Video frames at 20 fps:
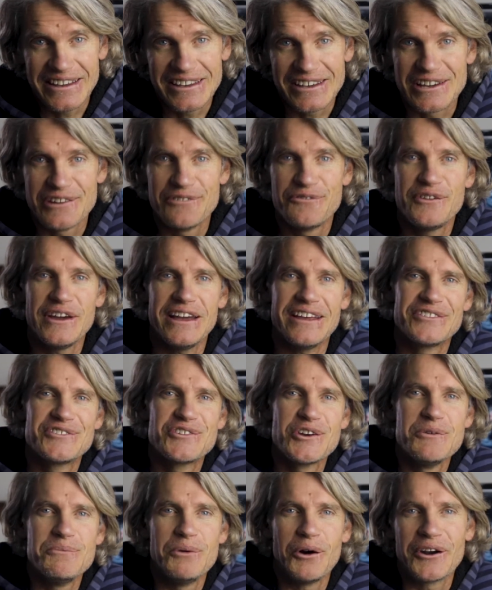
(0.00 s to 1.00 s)
You could fit
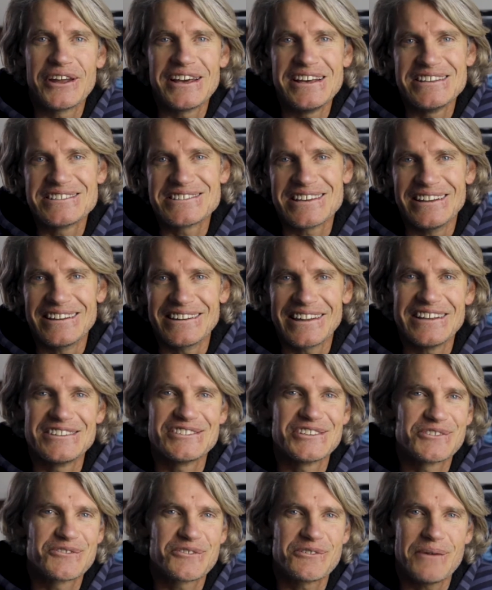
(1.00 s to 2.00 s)
2 bodies and
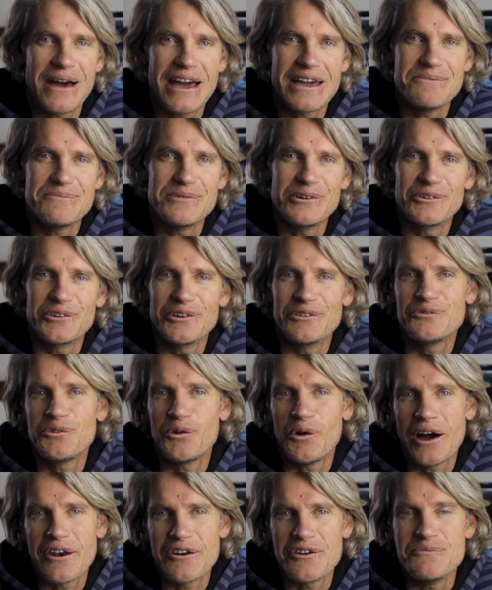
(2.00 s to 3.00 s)
lenses from 8mm to
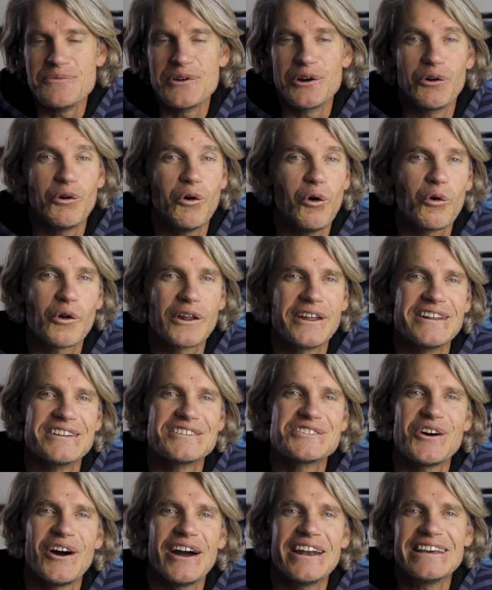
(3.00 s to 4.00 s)
400mm all in a
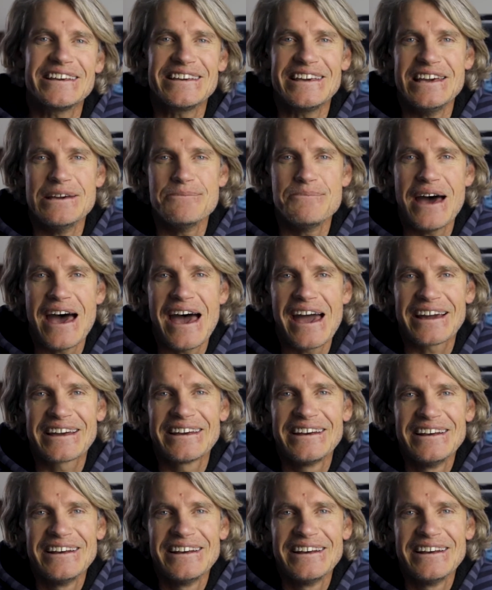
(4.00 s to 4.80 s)
tiny gear bag.